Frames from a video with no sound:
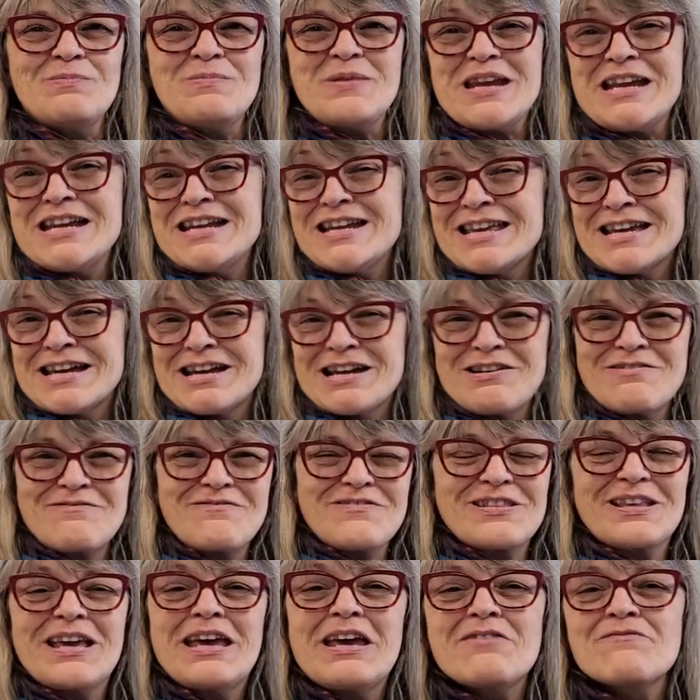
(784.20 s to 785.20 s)
media,
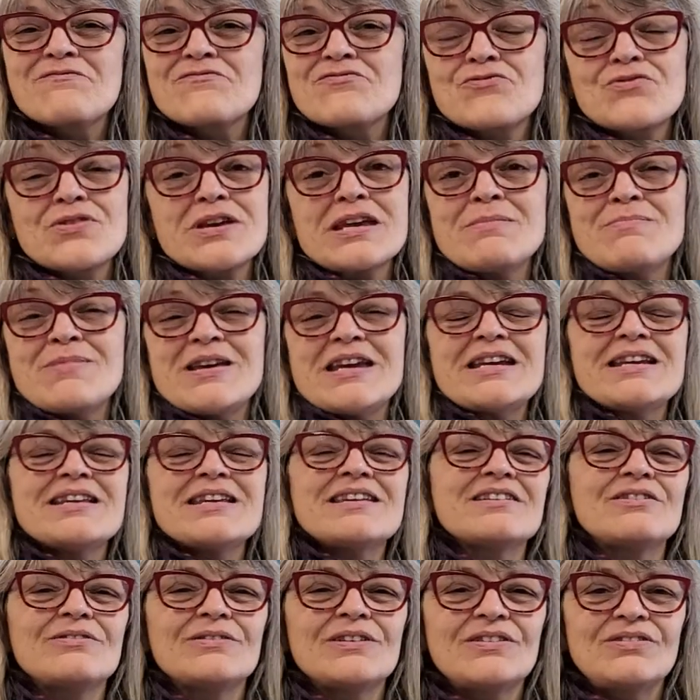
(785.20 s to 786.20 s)
free
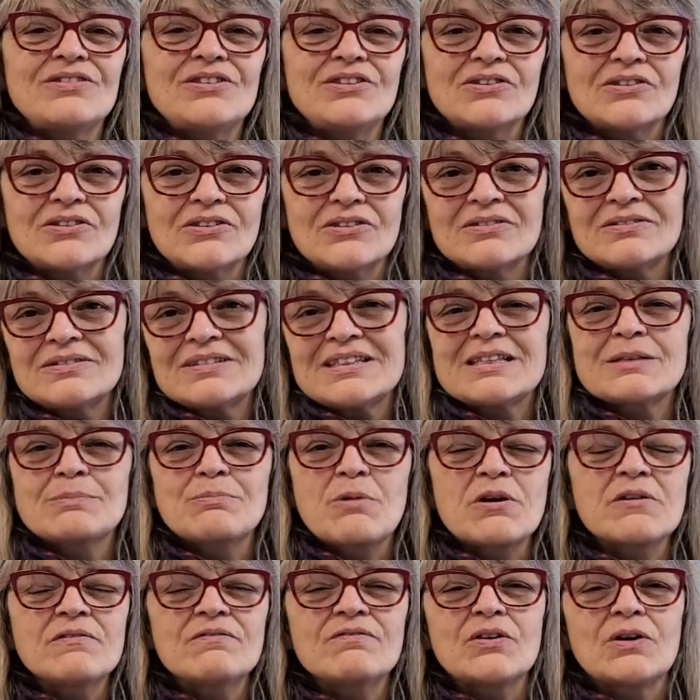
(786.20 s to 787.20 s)
media with your
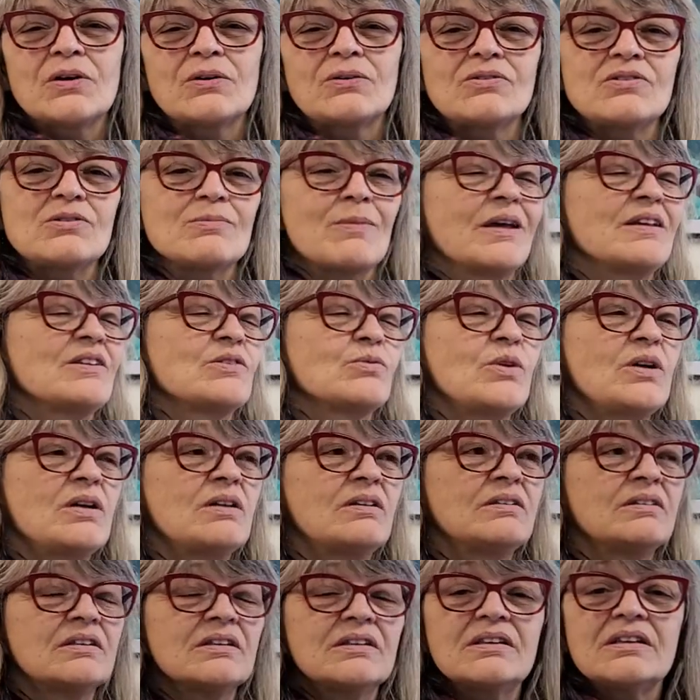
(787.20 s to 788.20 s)
smartphones. Might as
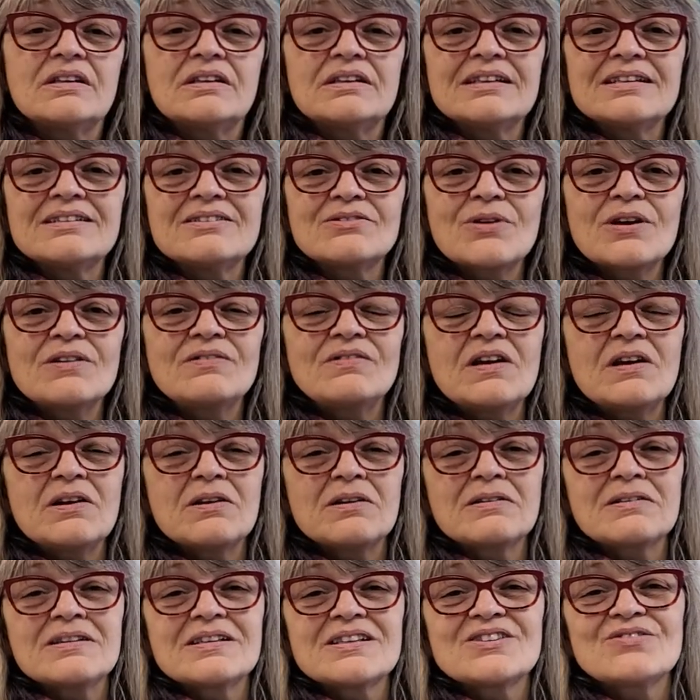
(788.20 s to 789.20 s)
well. It's right
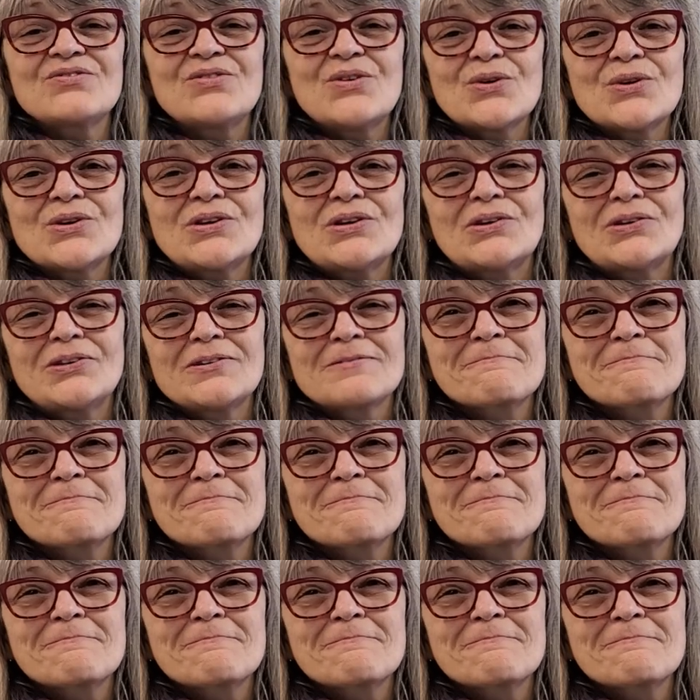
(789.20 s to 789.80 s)
there. It's for you.